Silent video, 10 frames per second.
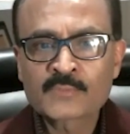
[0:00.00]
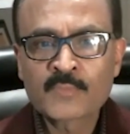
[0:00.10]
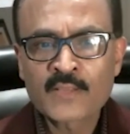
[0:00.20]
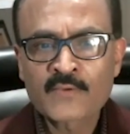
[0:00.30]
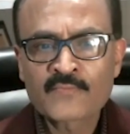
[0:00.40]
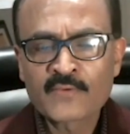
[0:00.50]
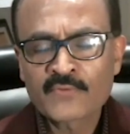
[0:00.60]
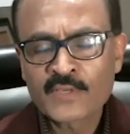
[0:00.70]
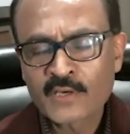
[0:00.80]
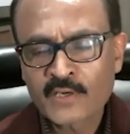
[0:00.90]
but if
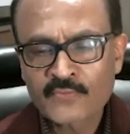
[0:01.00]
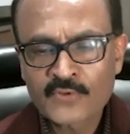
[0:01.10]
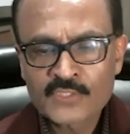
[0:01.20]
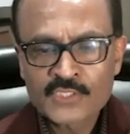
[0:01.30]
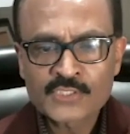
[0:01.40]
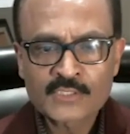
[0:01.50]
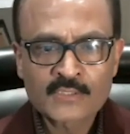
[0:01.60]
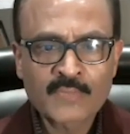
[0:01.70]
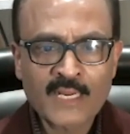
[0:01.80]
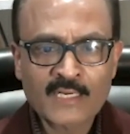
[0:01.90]
a younger physician
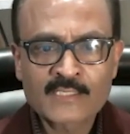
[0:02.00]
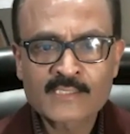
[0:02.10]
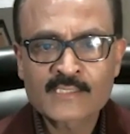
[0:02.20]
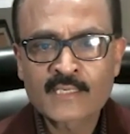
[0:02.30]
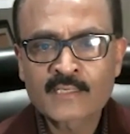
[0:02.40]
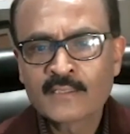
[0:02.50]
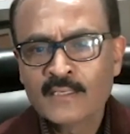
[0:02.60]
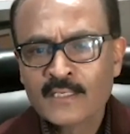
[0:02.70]
practicing